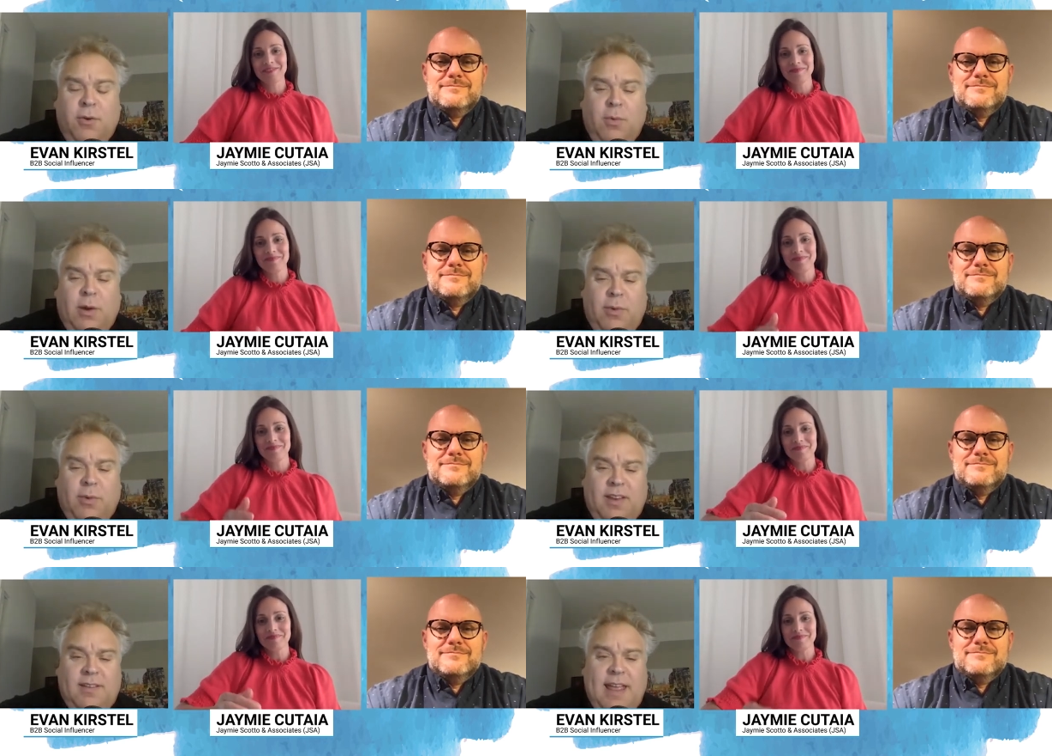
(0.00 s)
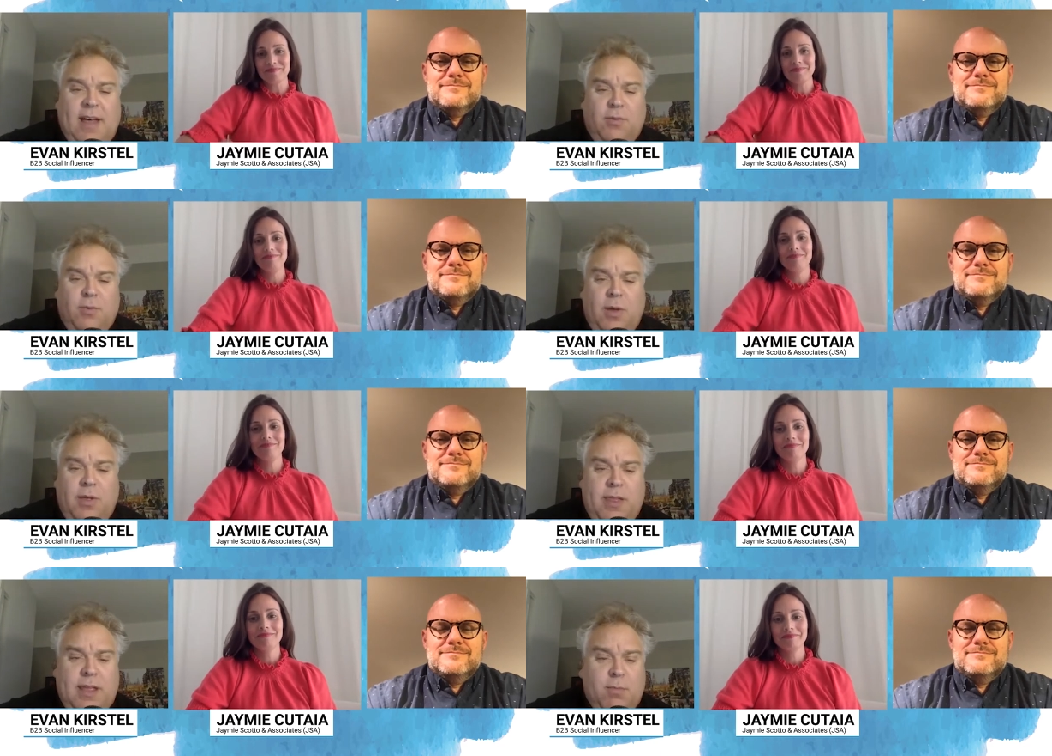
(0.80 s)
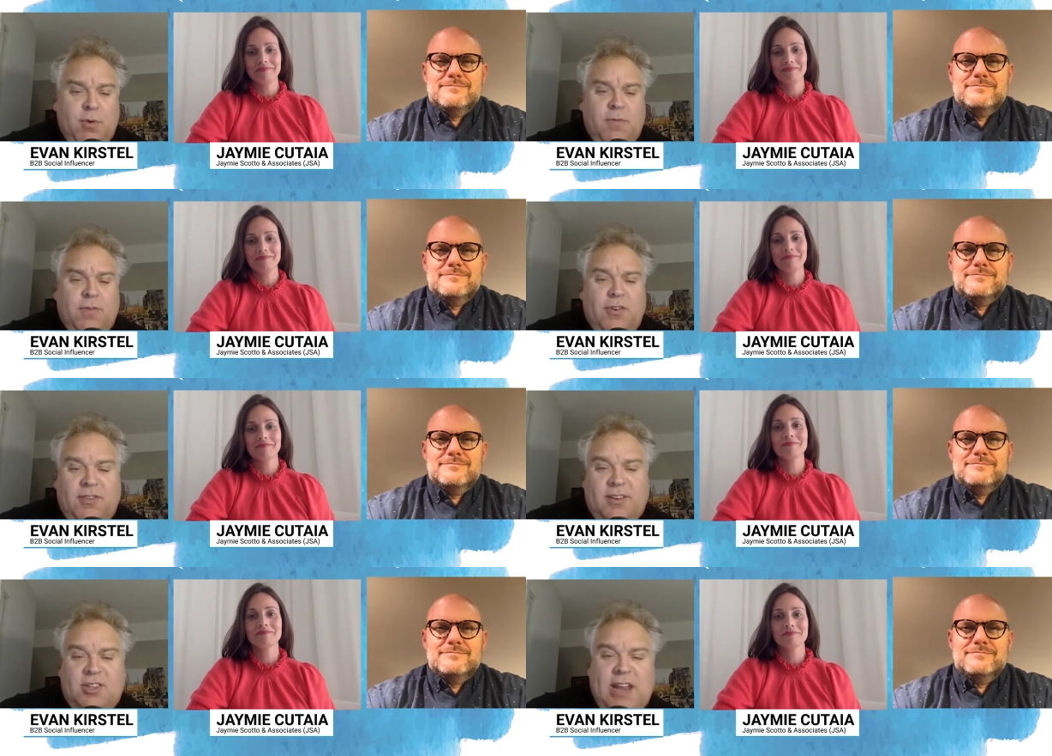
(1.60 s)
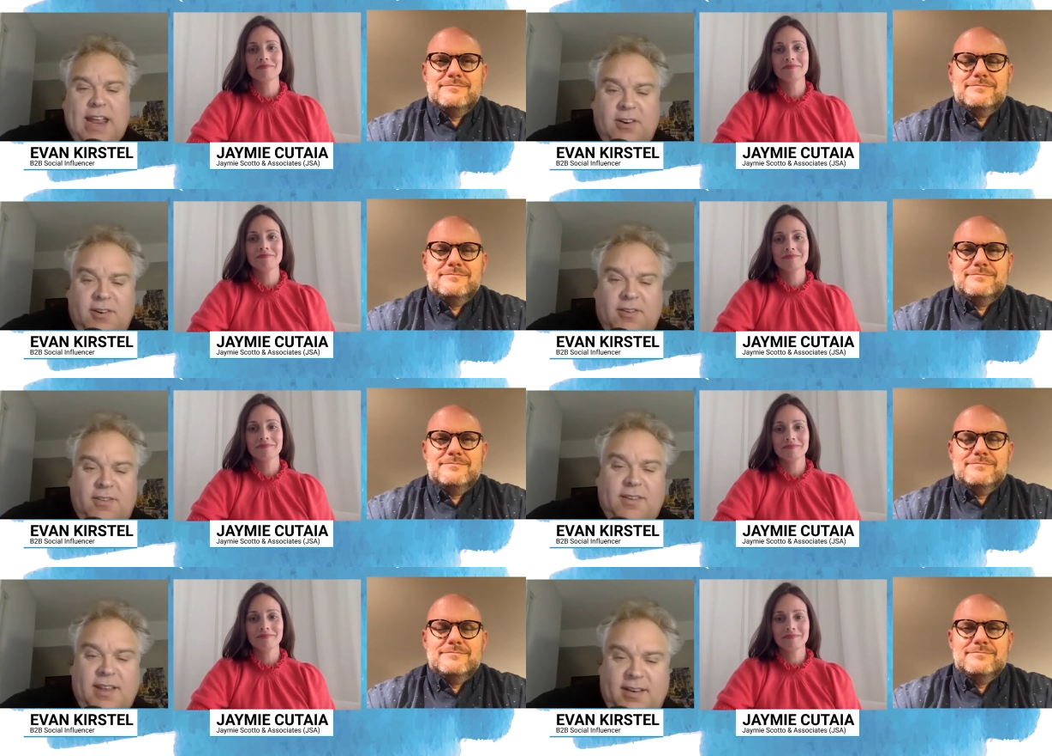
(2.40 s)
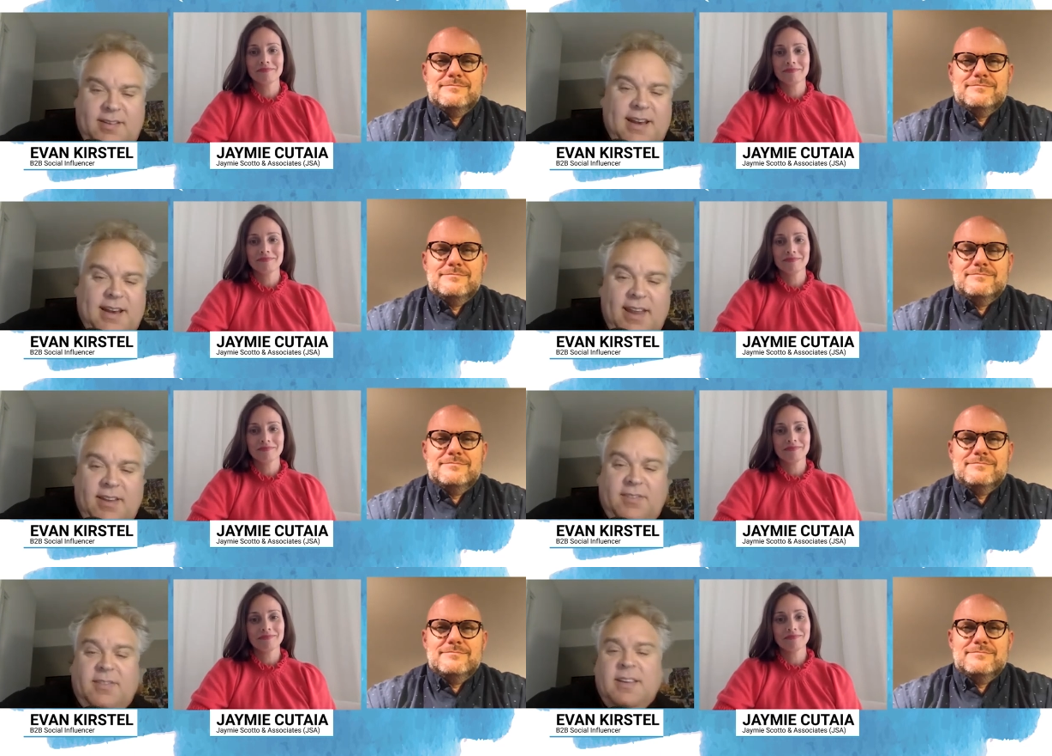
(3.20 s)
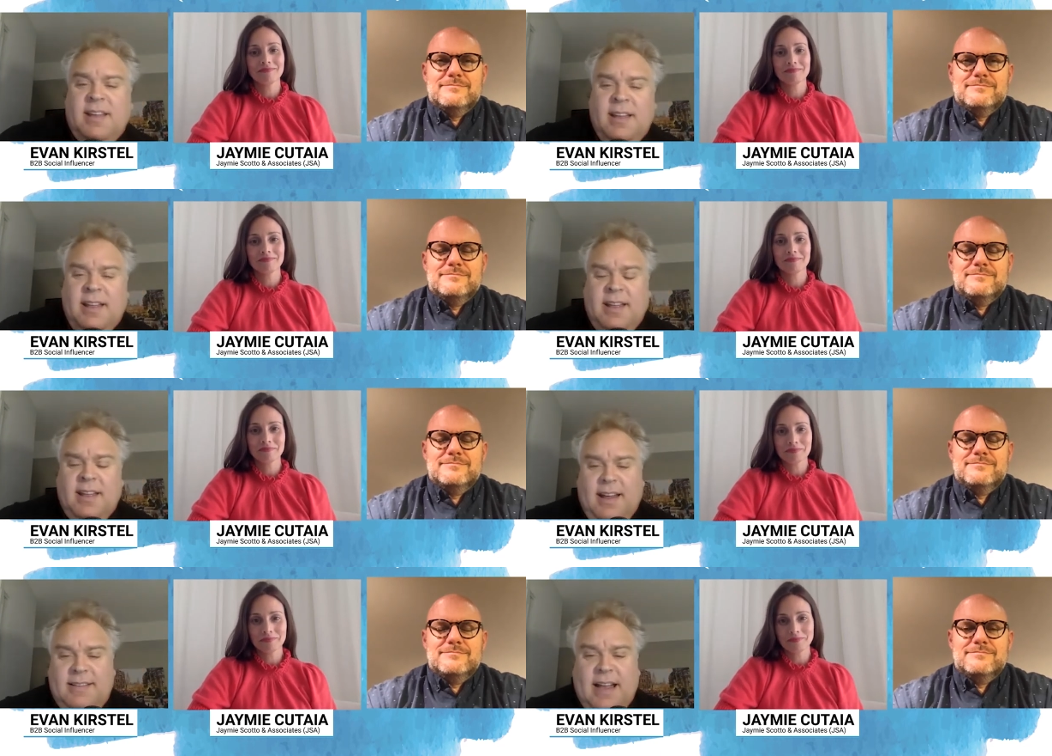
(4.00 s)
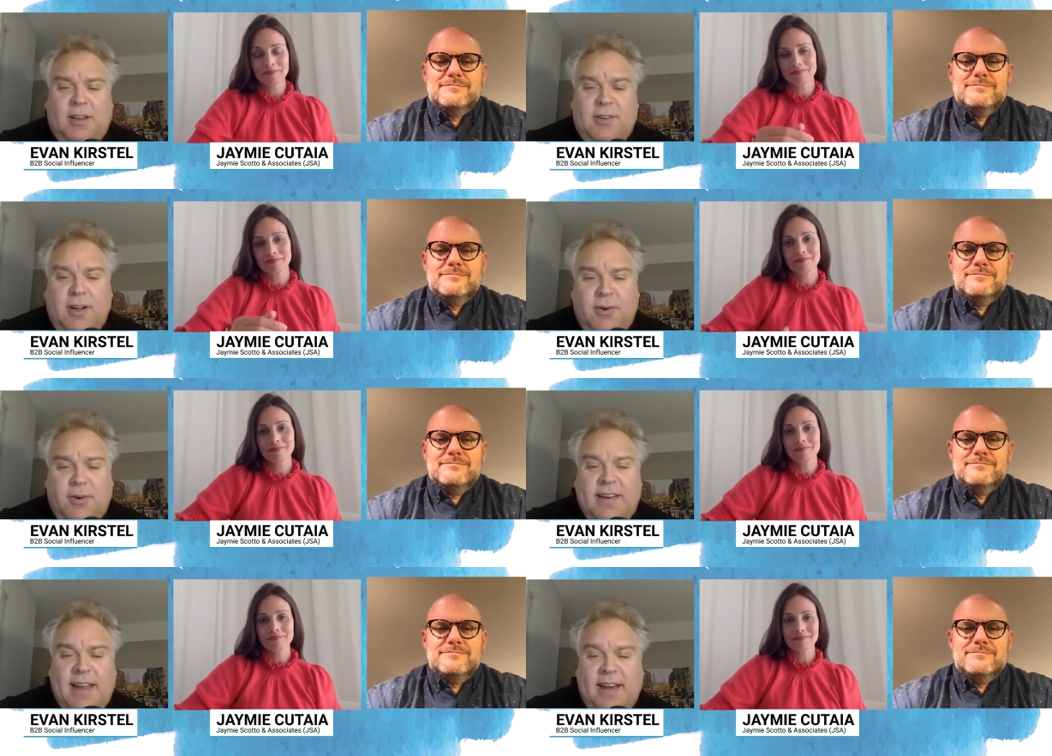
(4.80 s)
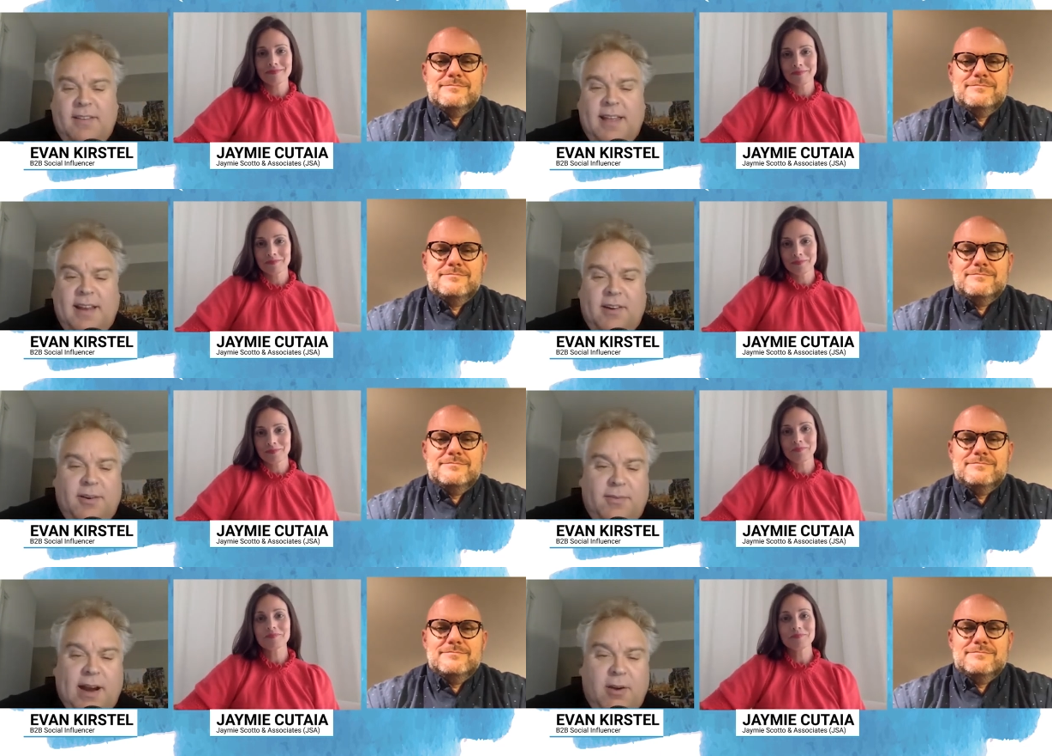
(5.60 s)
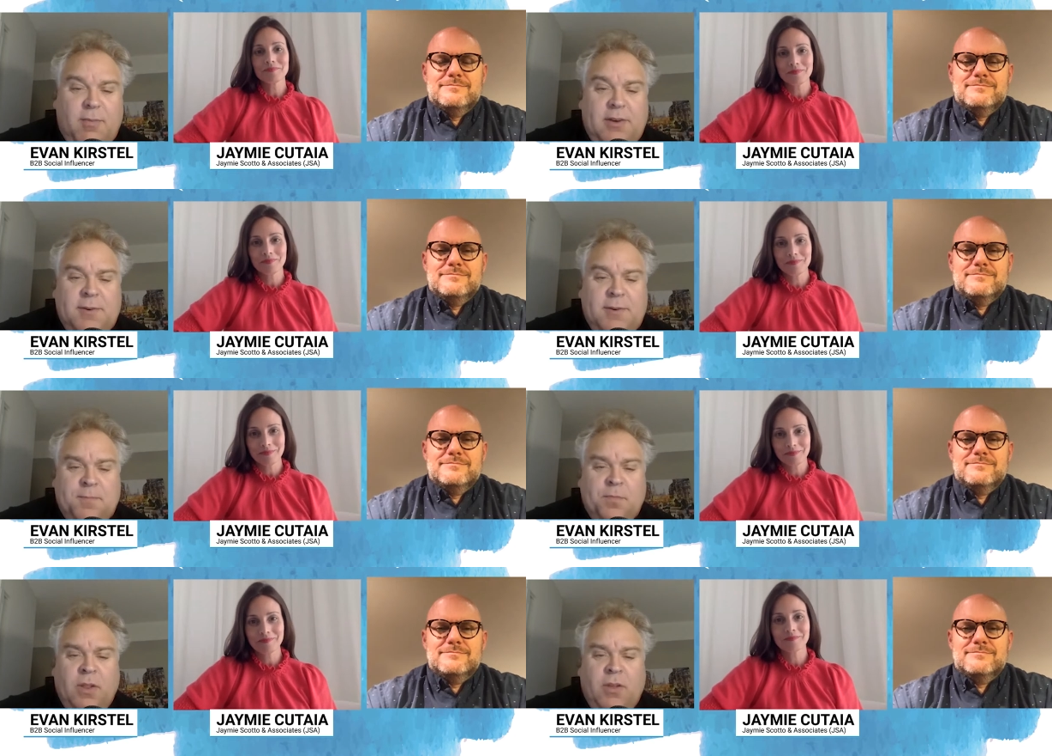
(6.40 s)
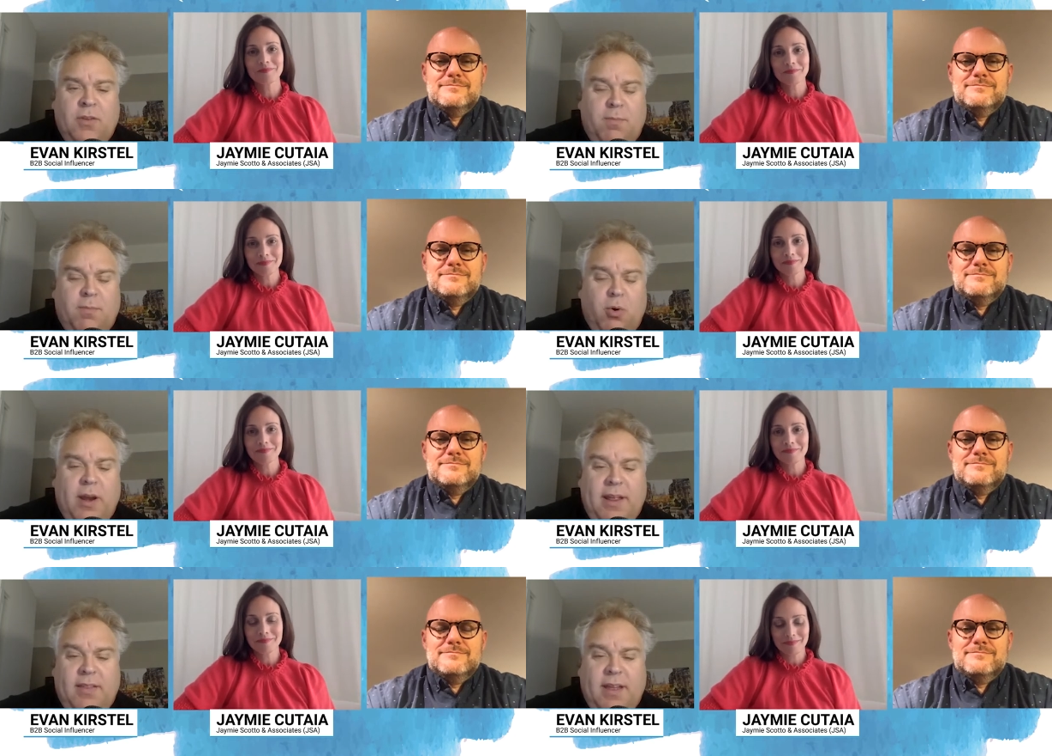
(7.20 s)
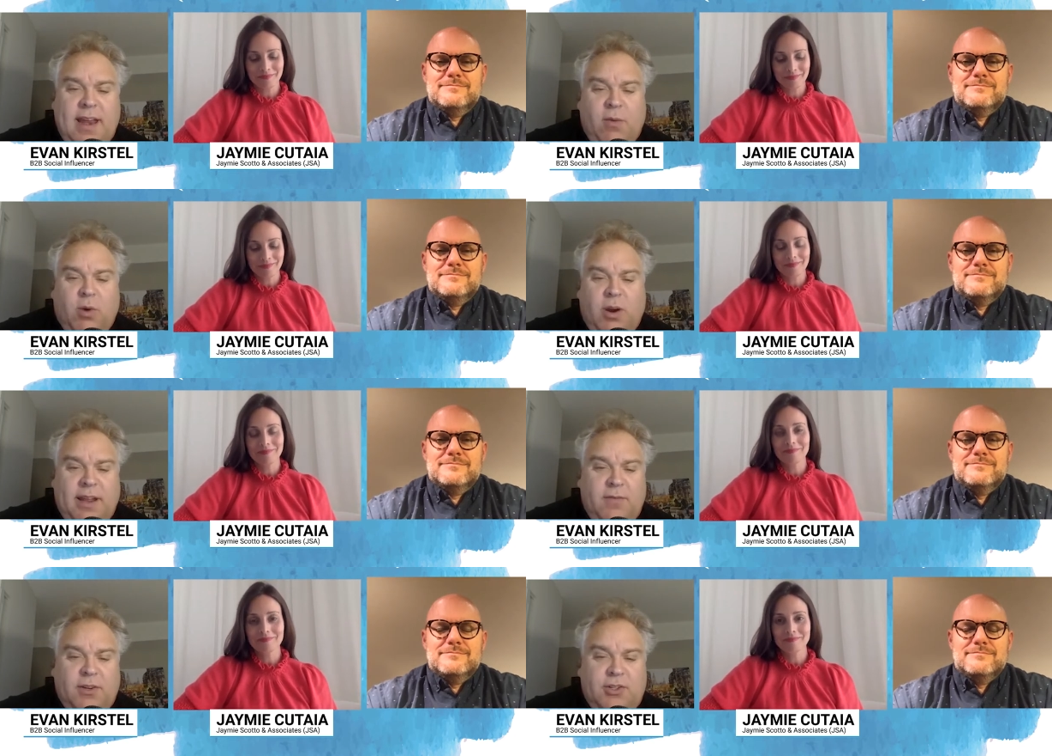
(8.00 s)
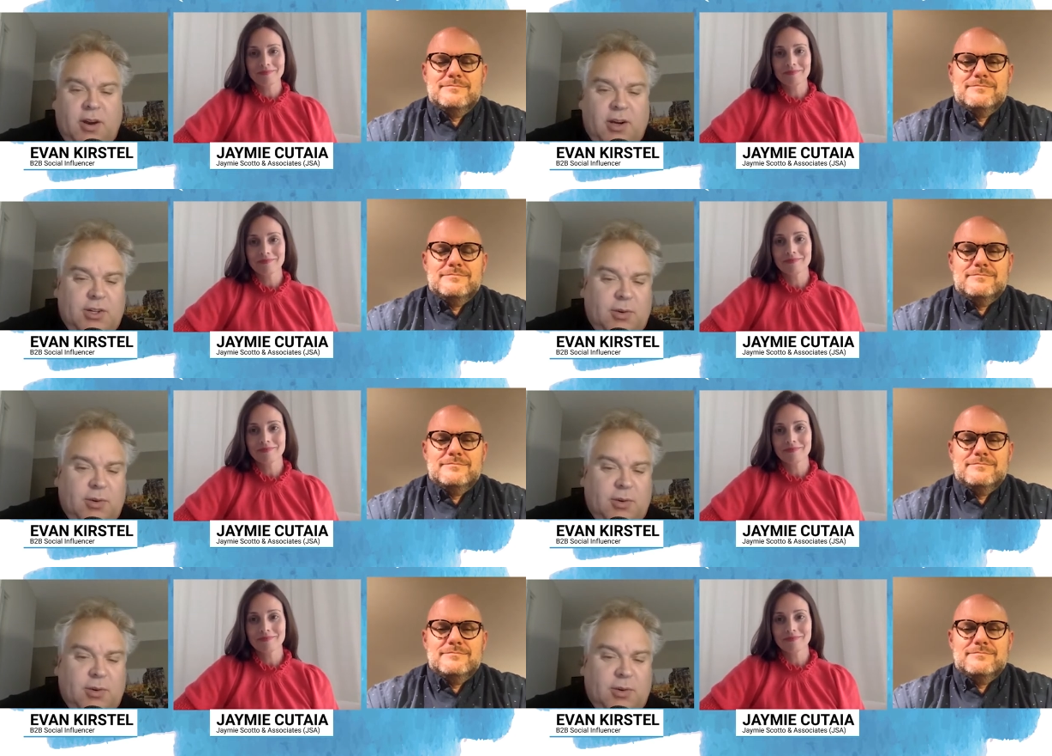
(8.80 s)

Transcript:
Speaker 1: where we sit down with the movers and shakers in today's telco and data center environment, supporting the network infrastructure